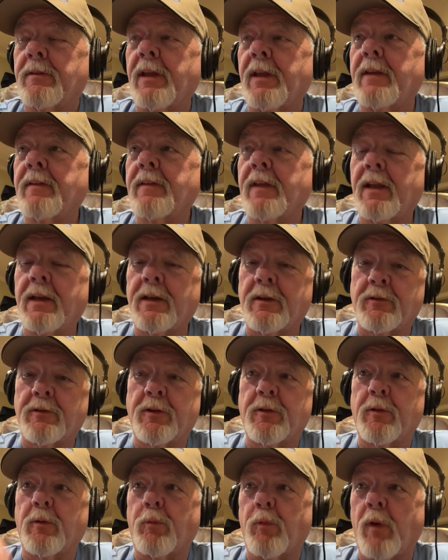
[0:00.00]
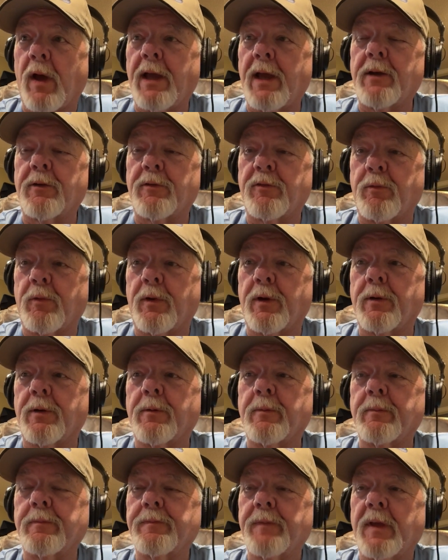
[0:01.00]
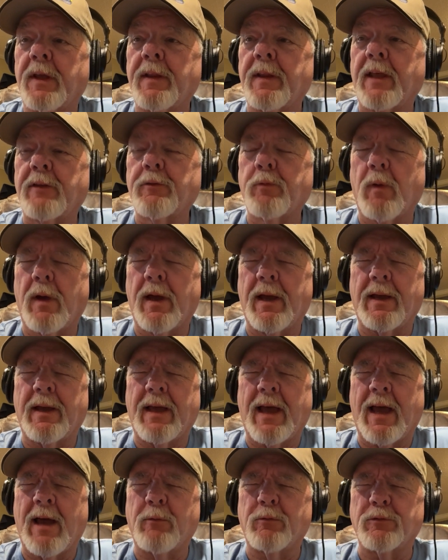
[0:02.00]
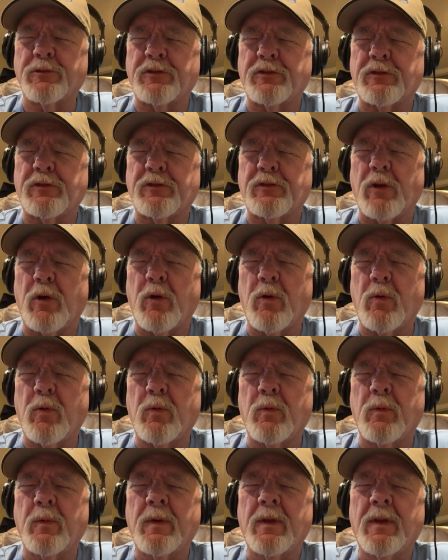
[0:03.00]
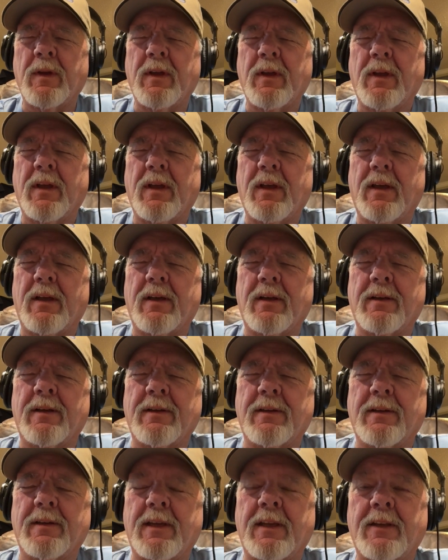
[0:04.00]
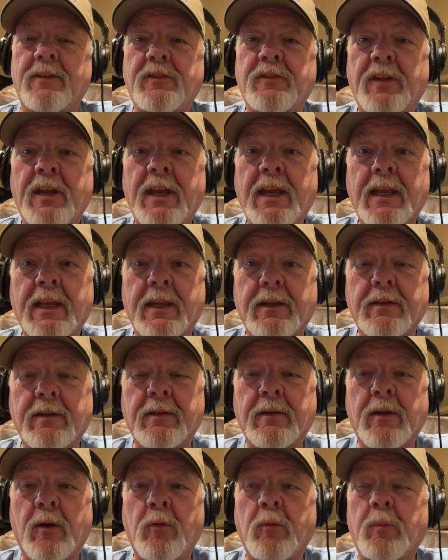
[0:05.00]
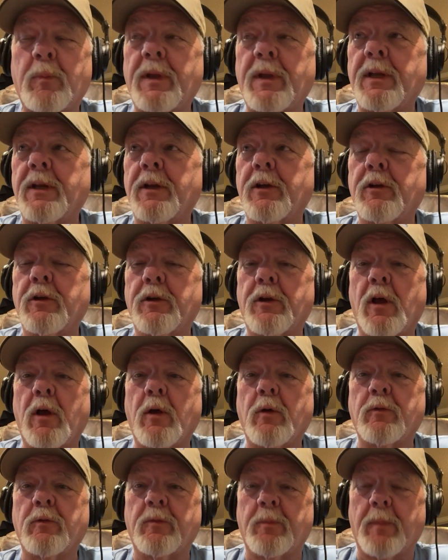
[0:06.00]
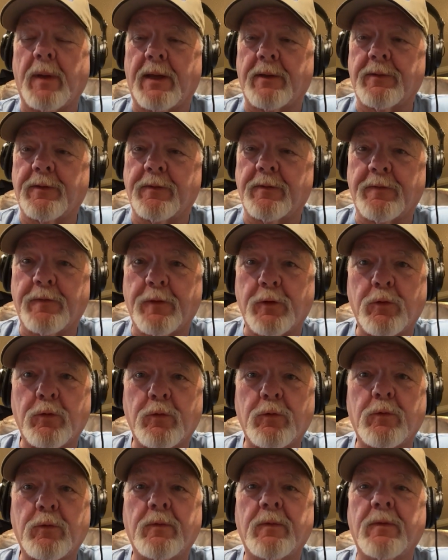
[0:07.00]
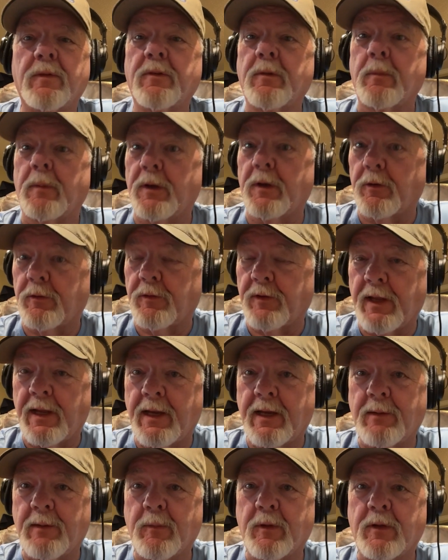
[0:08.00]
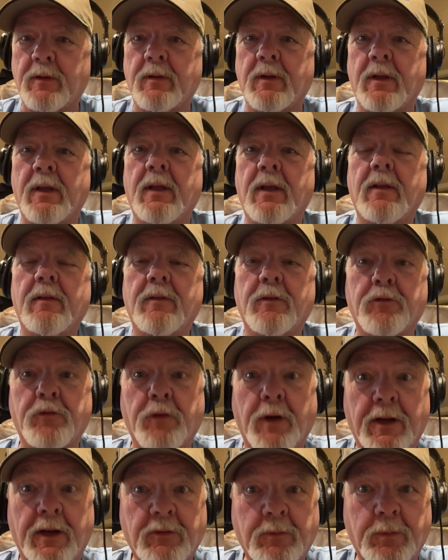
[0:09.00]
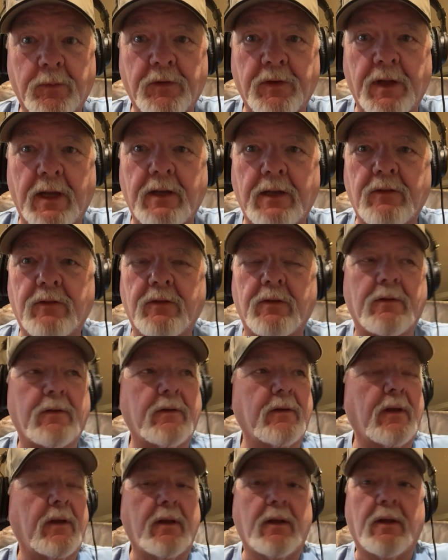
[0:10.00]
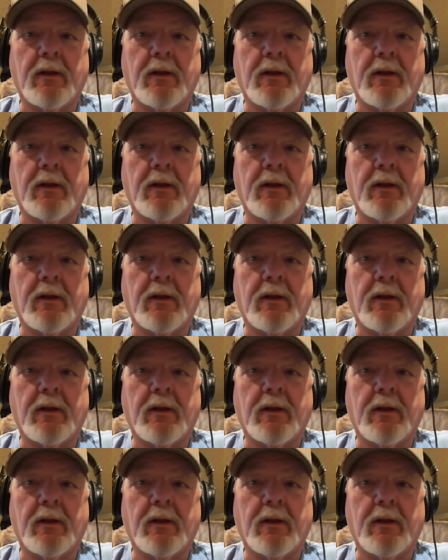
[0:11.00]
Take that into the writer's realm, and that's why I was so intent on being a good host about the food, some entertainment, the transportation,